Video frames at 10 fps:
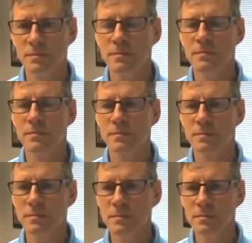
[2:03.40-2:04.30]

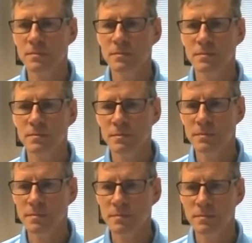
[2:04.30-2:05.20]

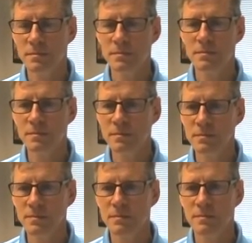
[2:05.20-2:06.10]

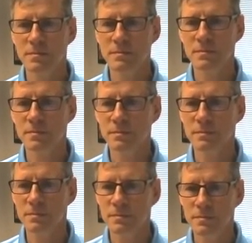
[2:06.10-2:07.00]

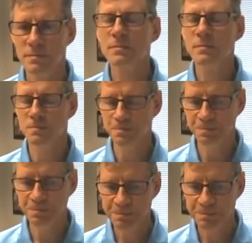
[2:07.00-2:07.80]
This person isn't speaking.